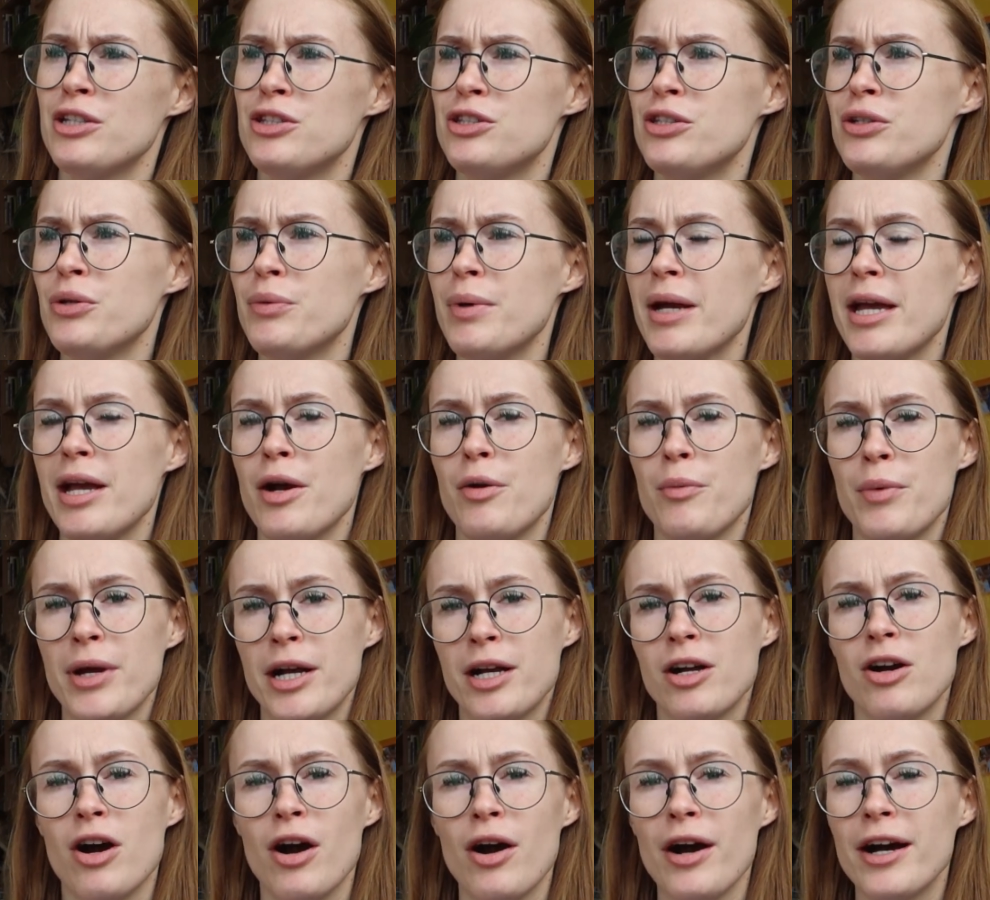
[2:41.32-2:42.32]
do it with
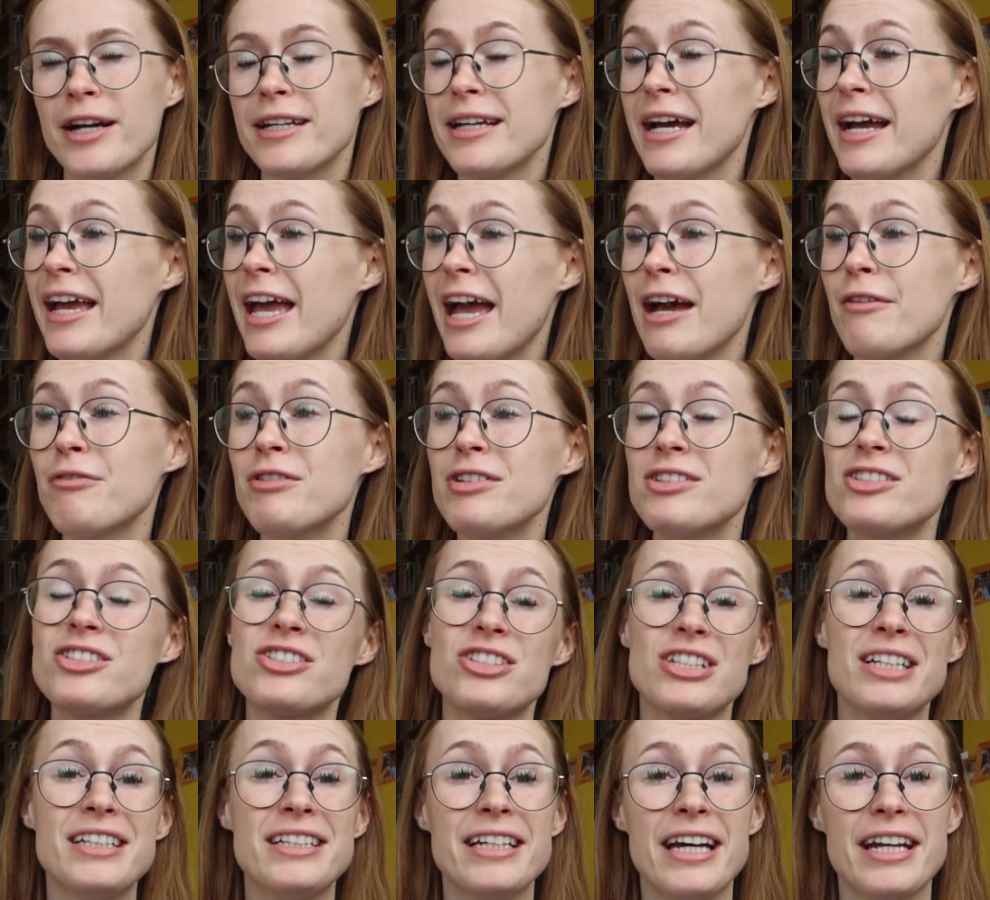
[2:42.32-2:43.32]
card. I haven't
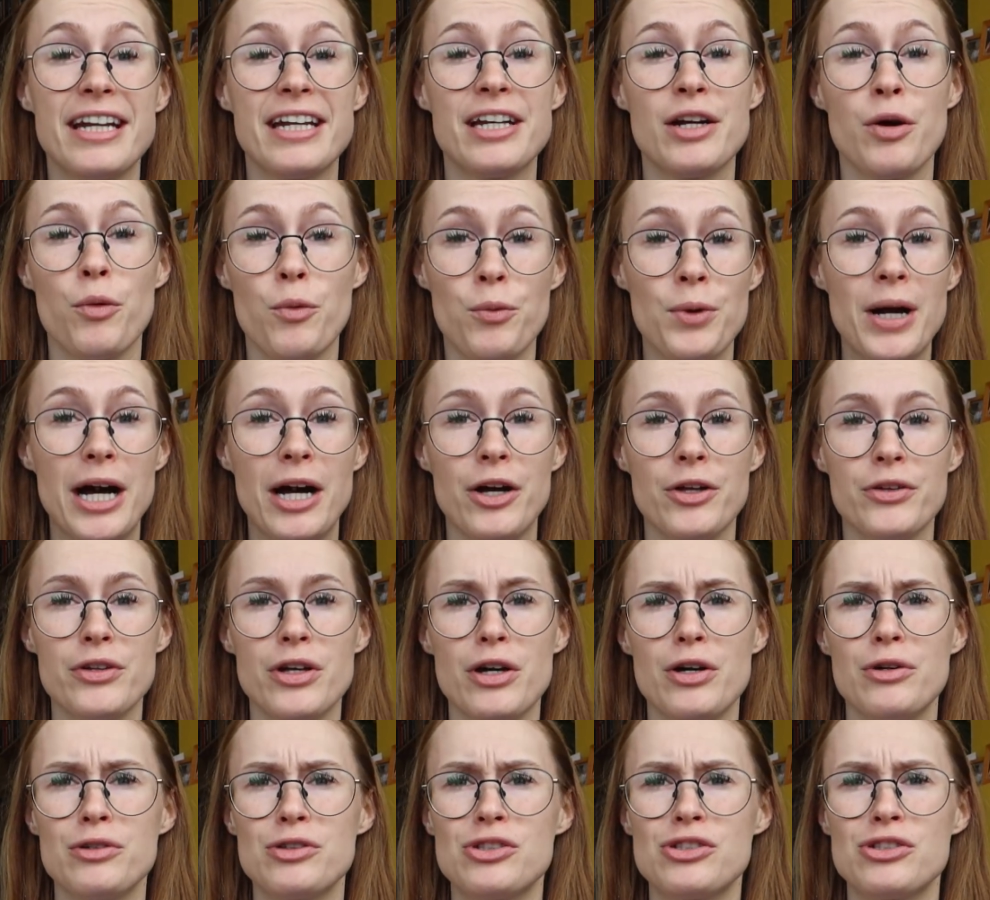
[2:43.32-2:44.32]
seen that in a while
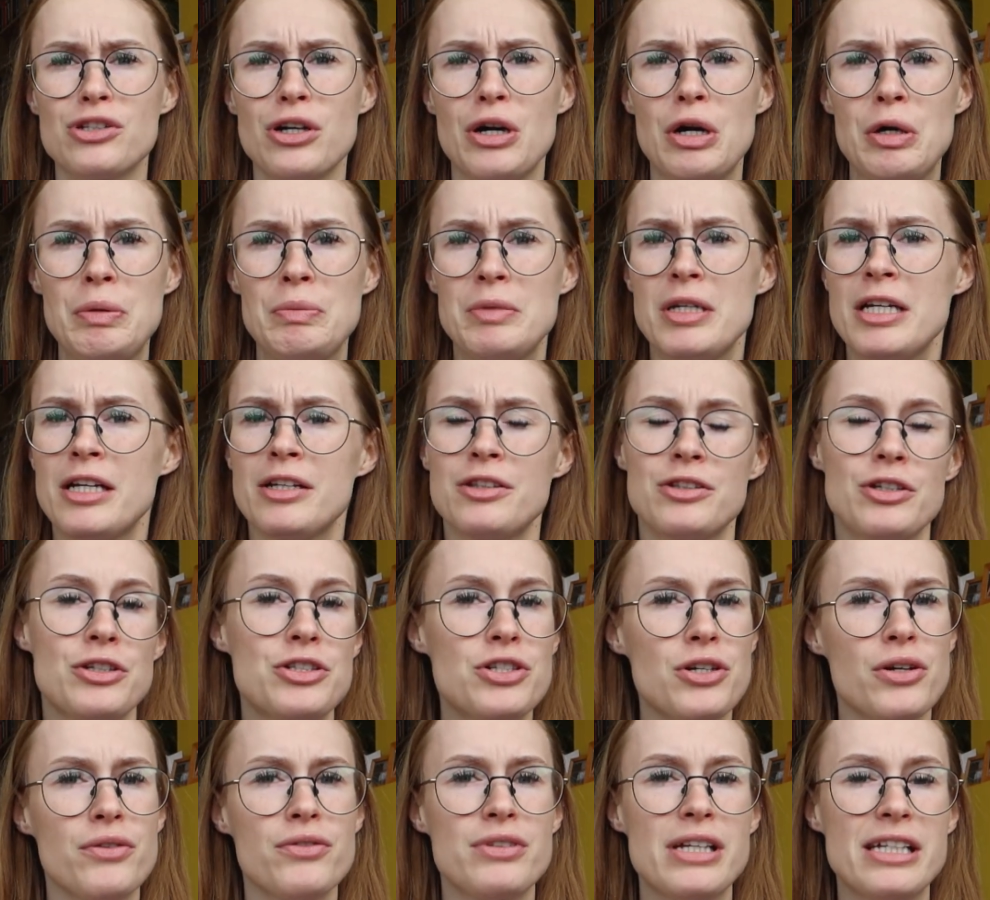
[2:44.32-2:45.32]
though, so not
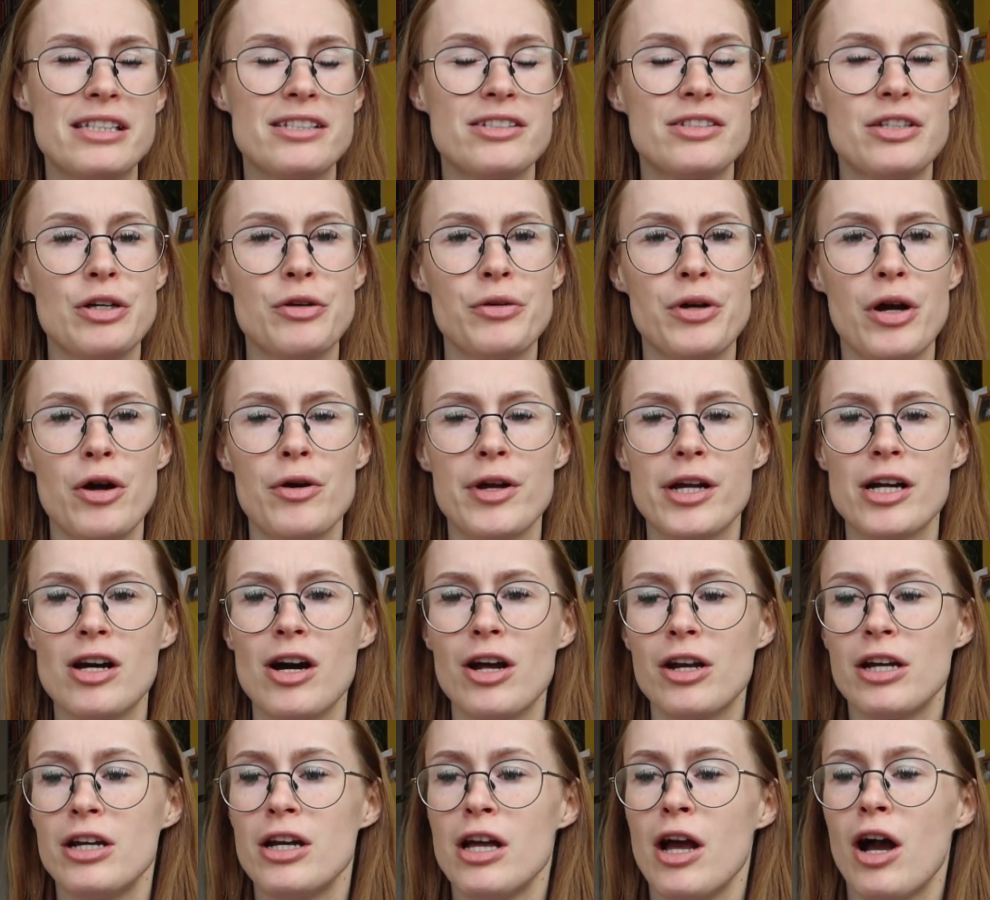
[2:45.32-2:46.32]
sure if that's still going
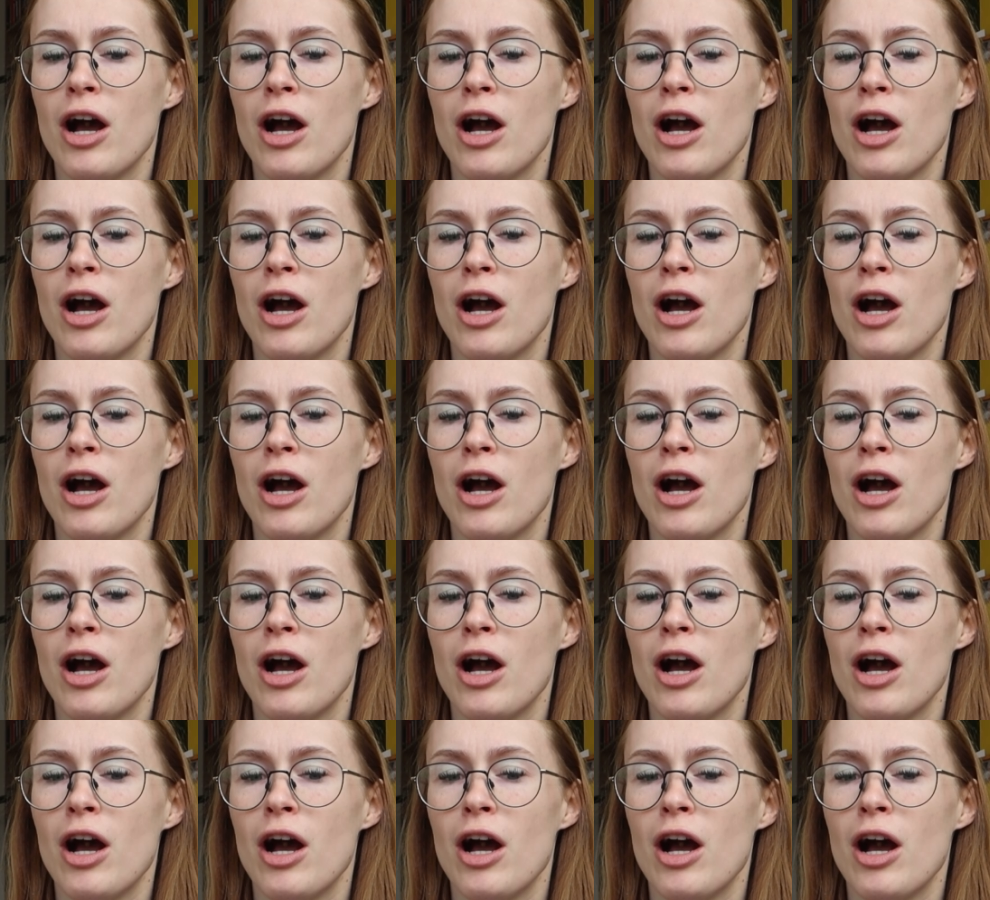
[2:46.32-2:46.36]
on.